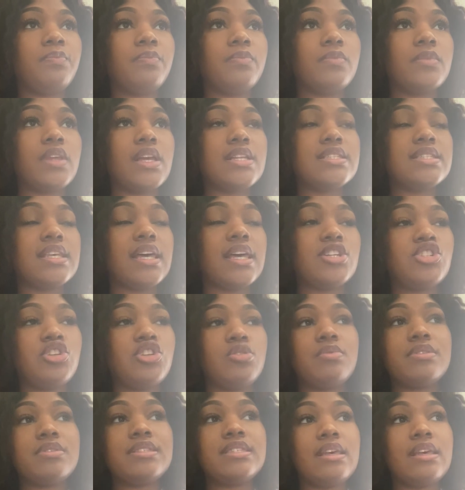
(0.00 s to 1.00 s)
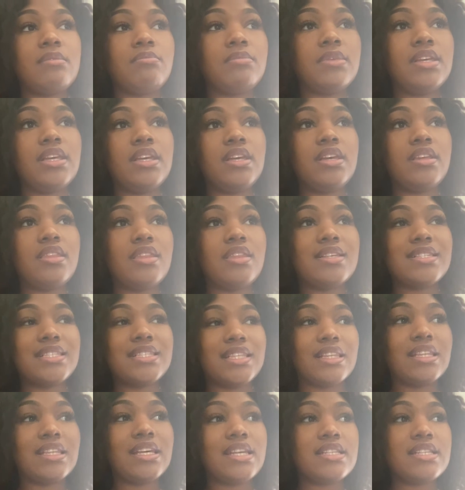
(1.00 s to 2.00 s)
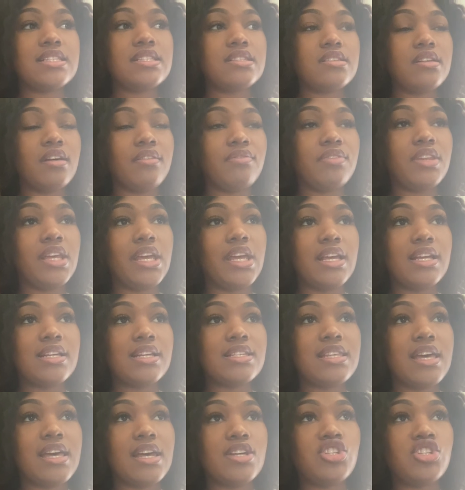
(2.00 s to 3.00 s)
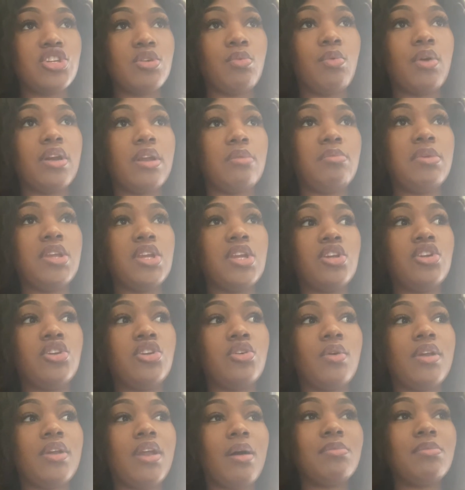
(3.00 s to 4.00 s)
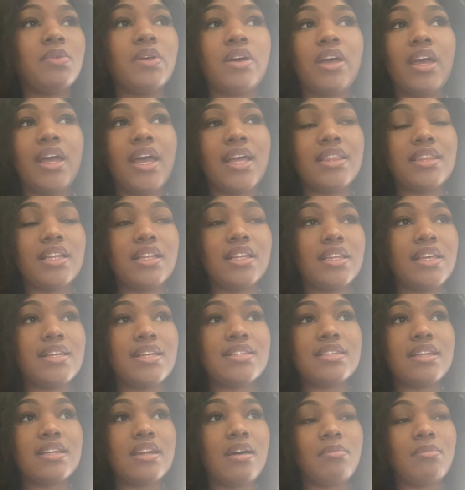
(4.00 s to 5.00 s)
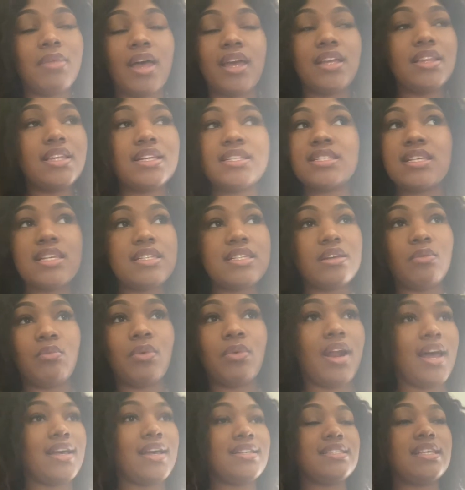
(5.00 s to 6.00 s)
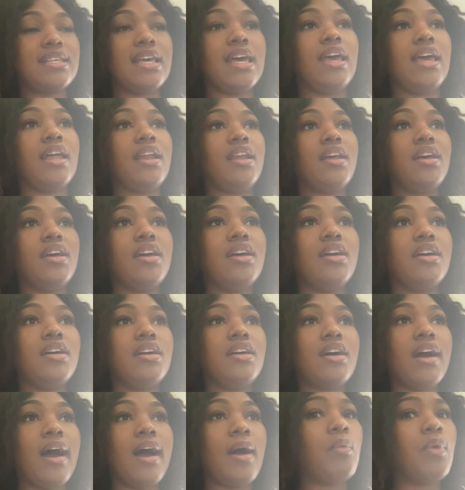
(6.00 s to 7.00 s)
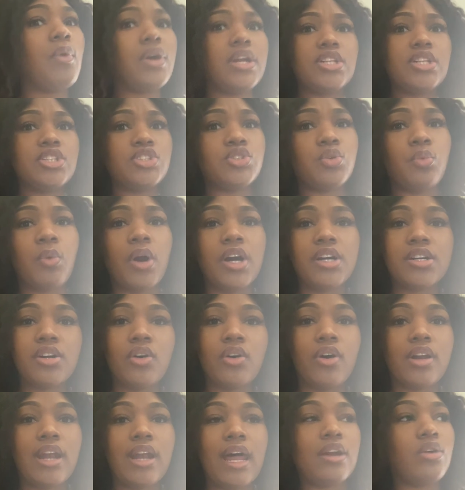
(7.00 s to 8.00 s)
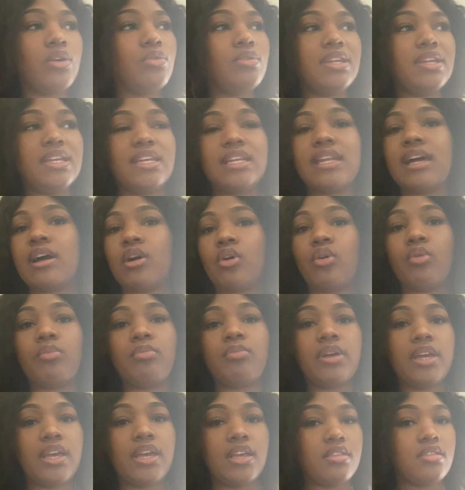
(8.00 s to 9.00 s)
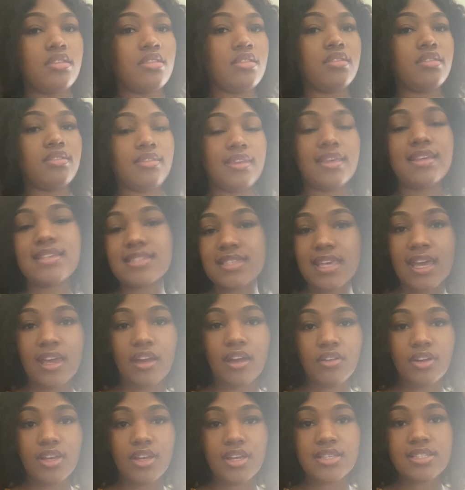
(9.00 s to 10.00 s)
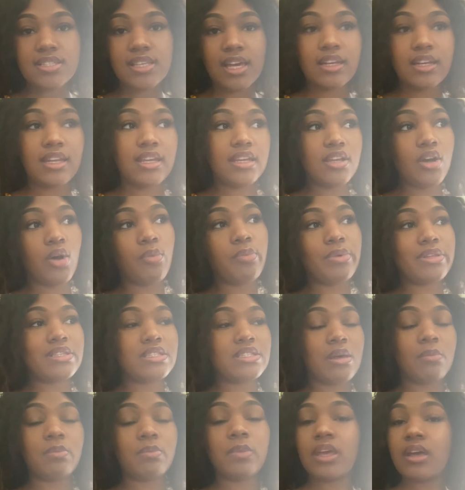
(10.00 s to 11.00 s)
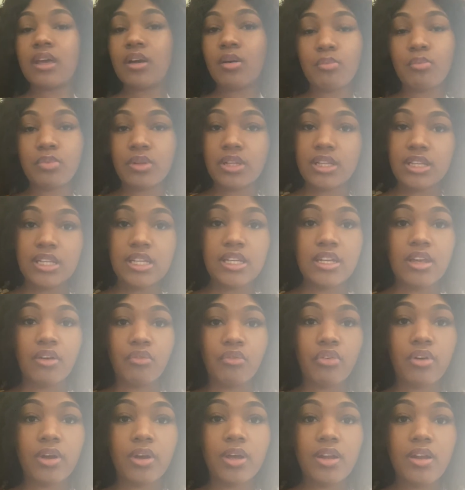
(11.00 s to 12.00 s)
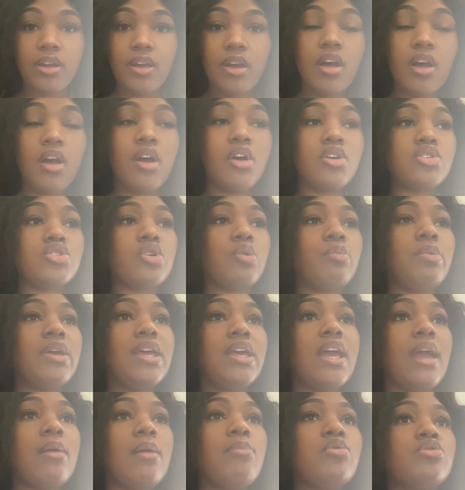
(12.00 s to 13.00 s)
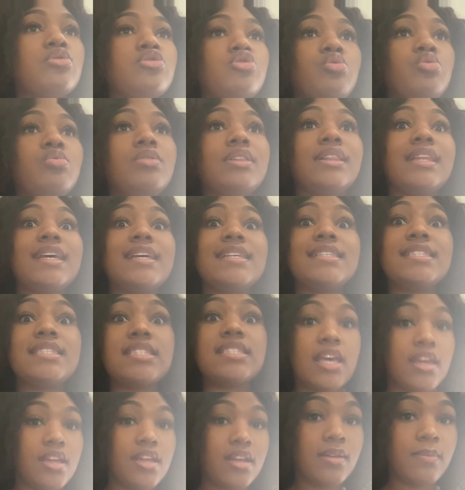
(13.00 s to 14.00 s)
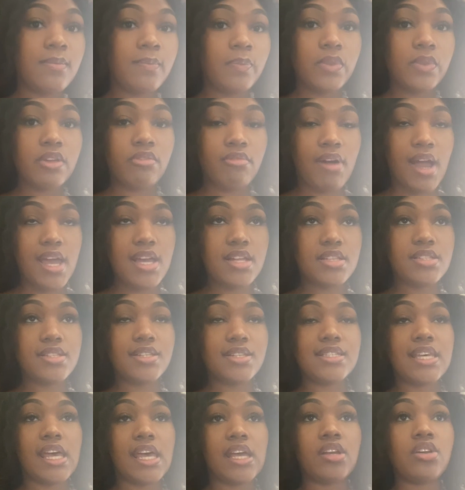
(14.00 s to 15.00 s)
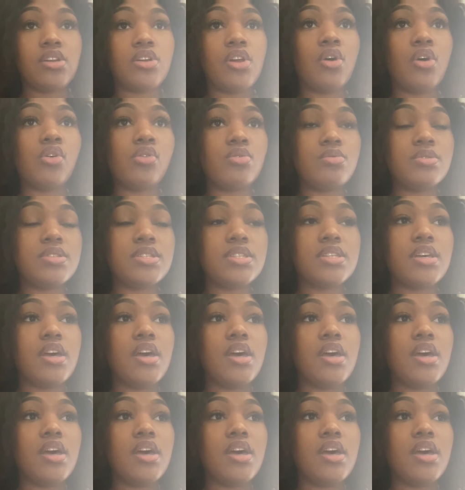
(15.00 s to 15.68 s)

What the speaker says: it's like she would send me this list of things that she wanted me to do, and I'm looking at the list and I'm like, this isn't what I said I wanted to work on. I don't need help in these areas. I need help in something completely different. So being able to listen, right, to take notes,